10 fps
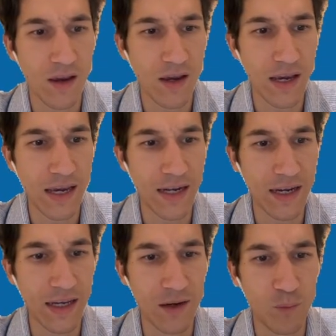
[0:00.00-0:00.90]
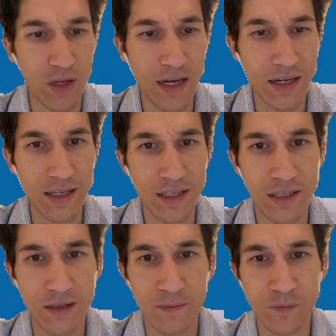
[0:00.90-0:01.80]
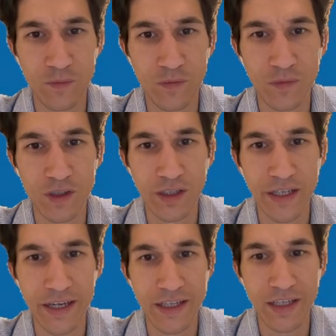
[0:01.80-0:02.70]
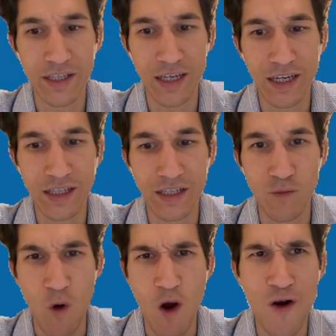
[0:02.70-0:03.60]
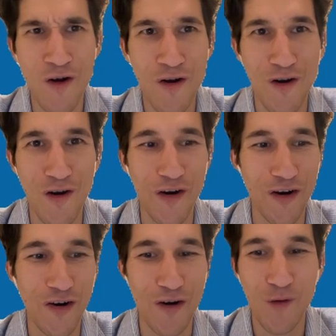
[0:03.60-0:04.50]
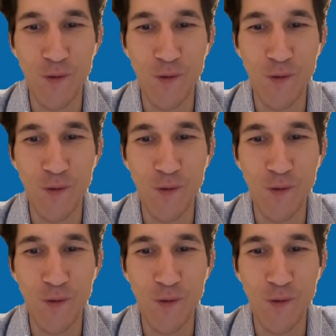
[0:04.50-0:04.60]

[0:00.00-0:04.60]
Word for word: And I can play this. Tints, tints. Oh,